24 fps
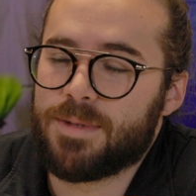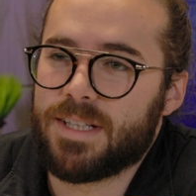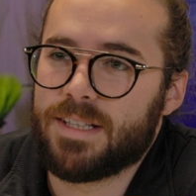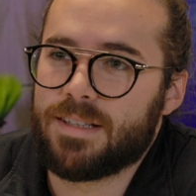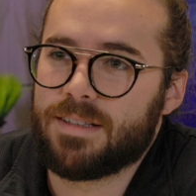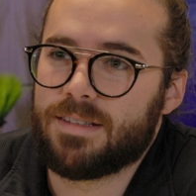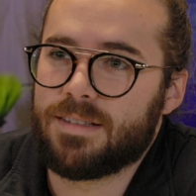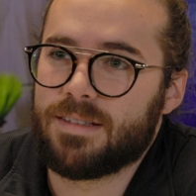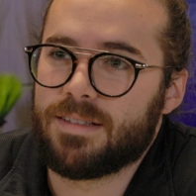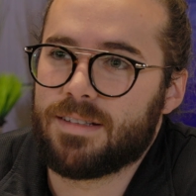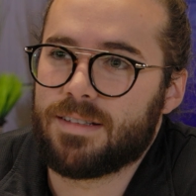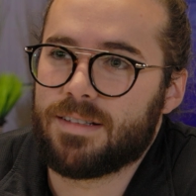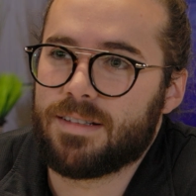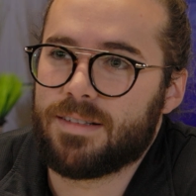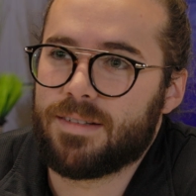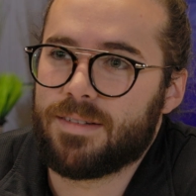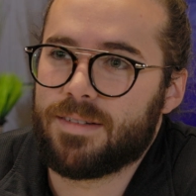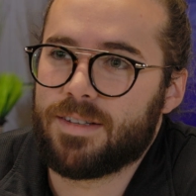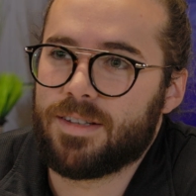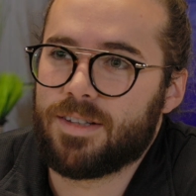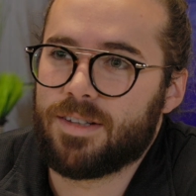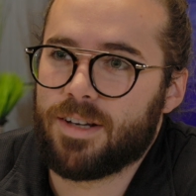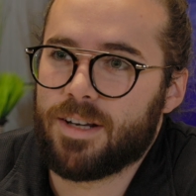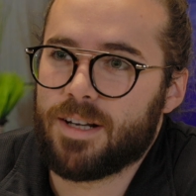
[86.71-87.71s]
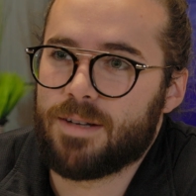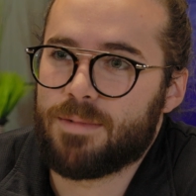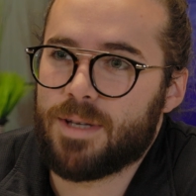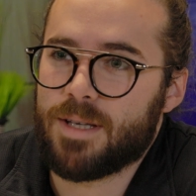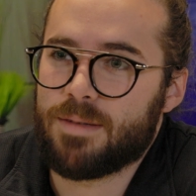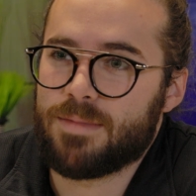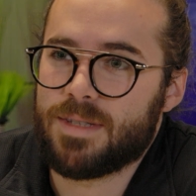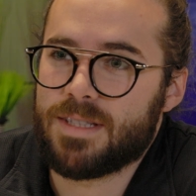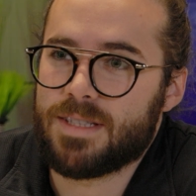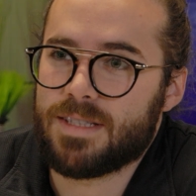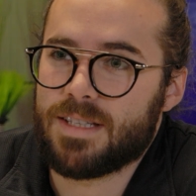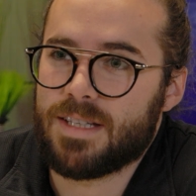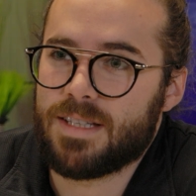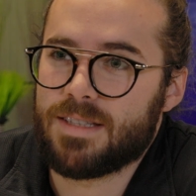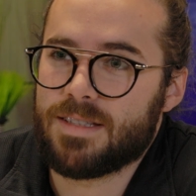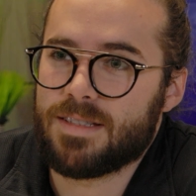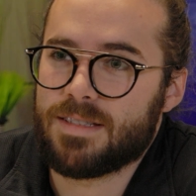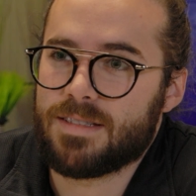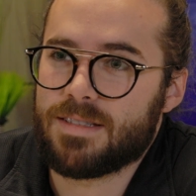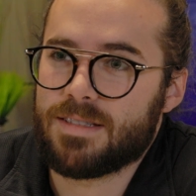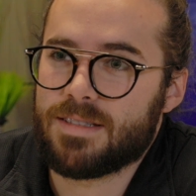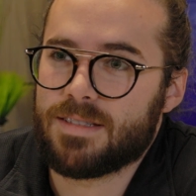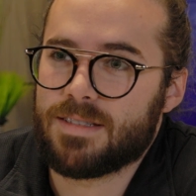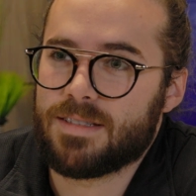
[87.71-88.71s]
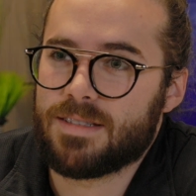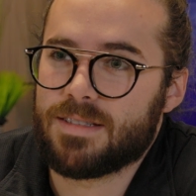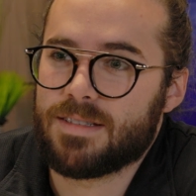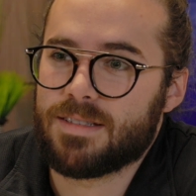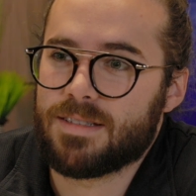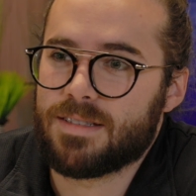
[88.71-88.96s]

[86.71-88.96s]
mean, you're gonna make me say this?